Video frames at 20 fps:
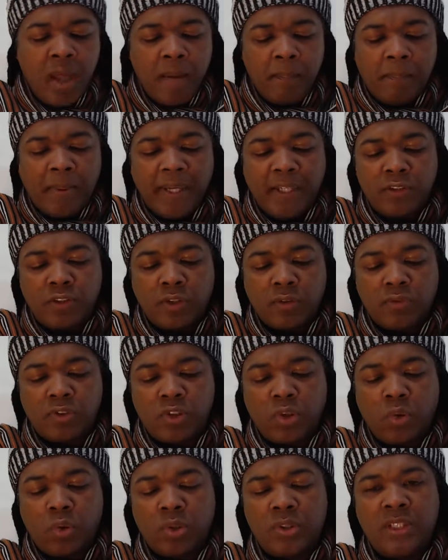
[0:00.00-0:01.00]
Page of
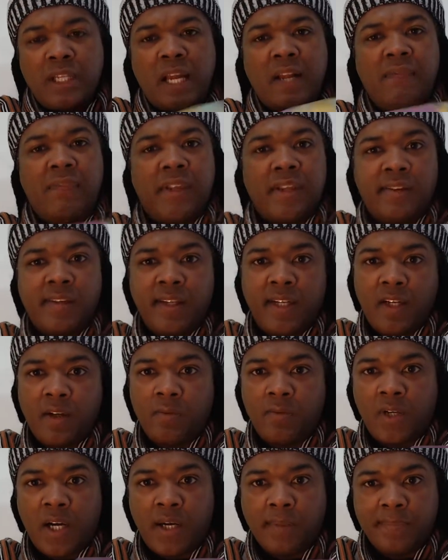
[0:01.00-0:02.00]
Swords, and the 3 of
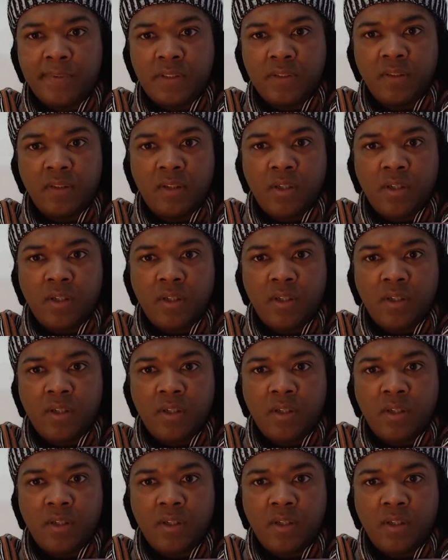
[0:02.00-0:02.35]
Cups.